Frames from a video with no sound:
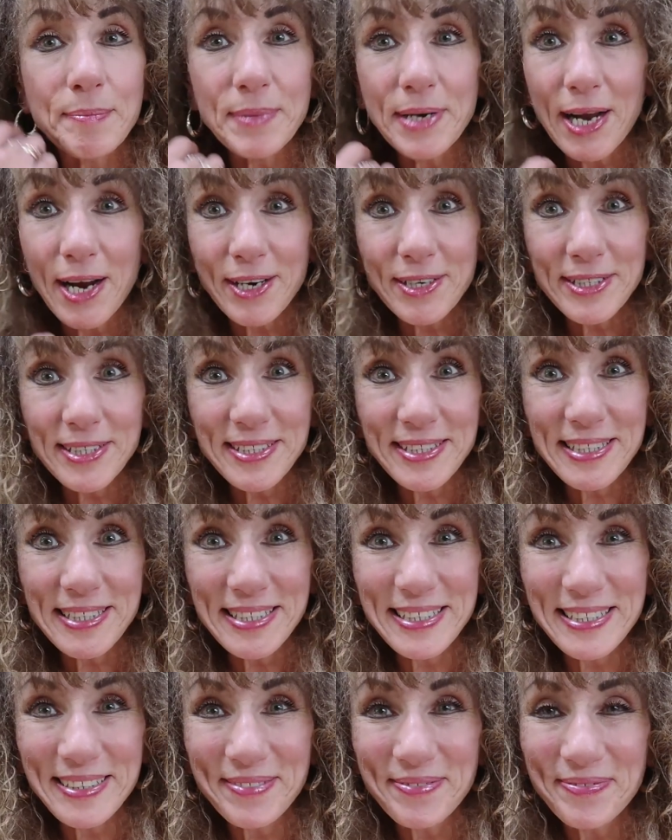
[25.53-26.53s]

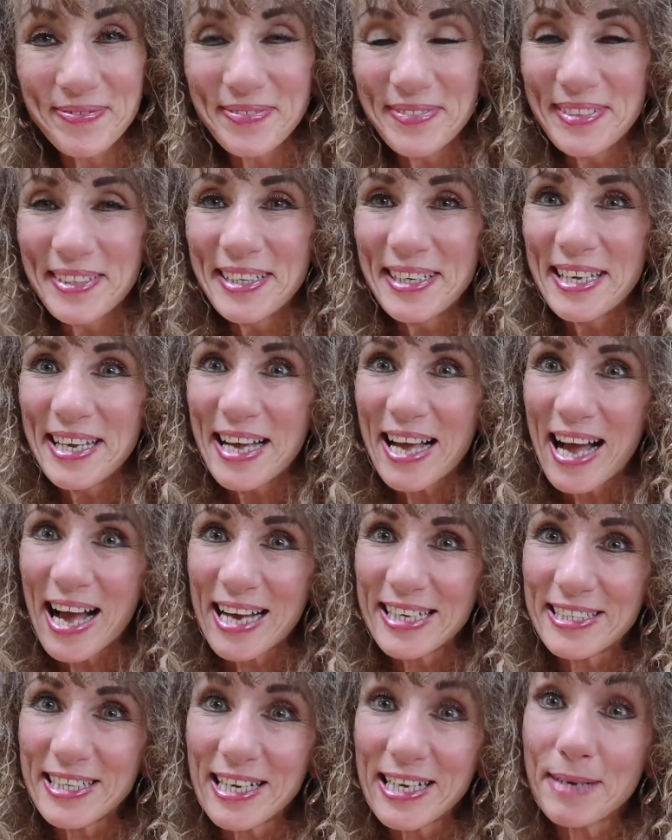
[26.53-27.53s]
narcissism.
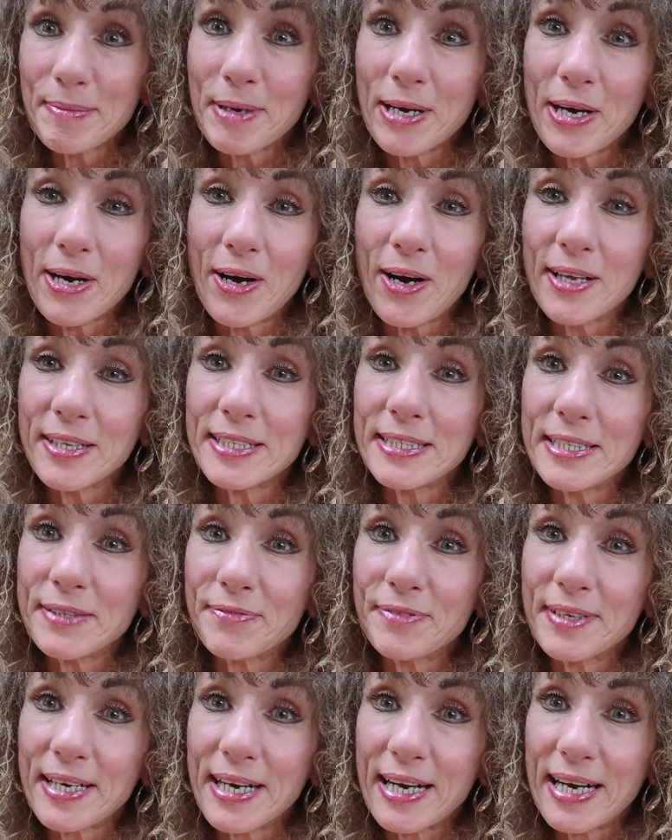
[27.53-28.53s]
I talk about all the
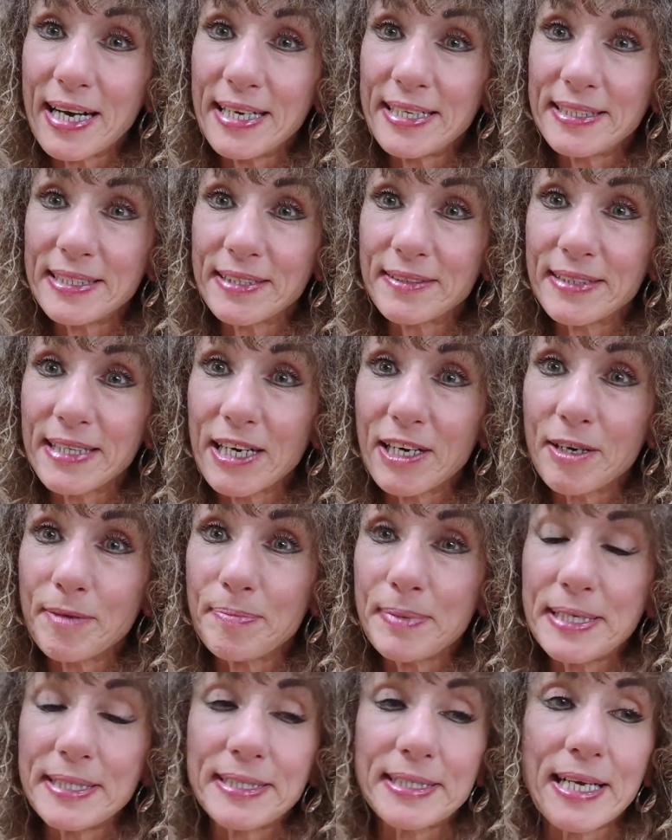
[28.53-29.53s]
different kinds of
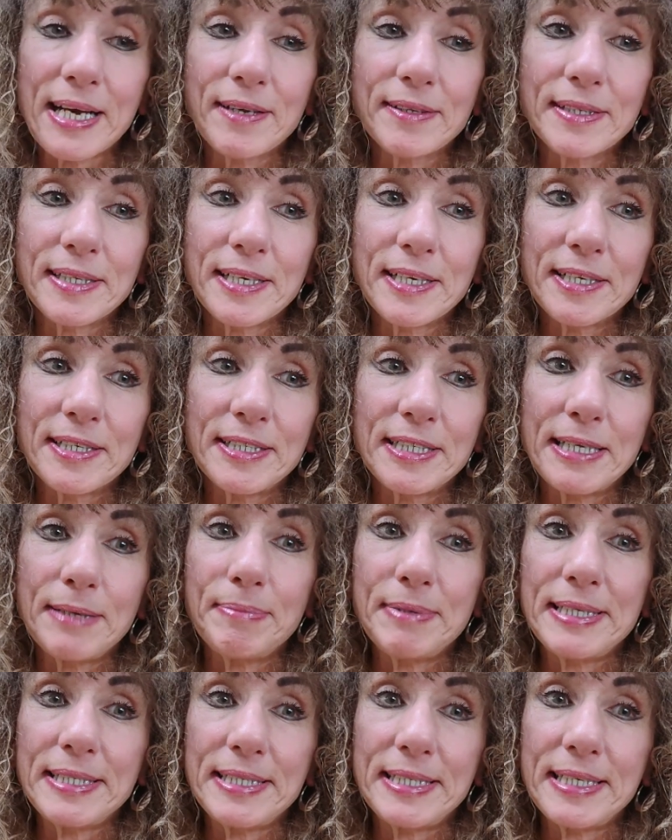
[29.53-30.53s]
therapies out there,
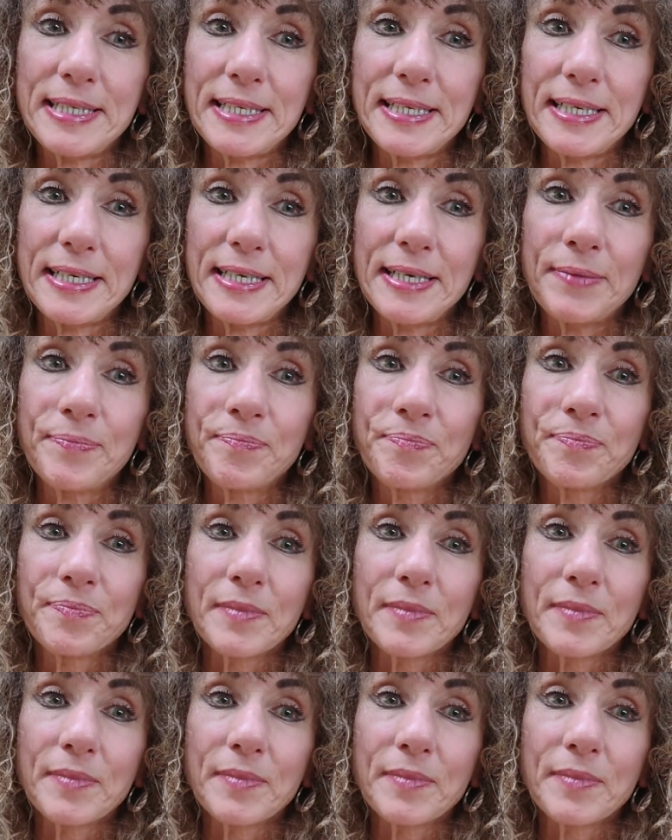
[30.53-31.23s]
DBT,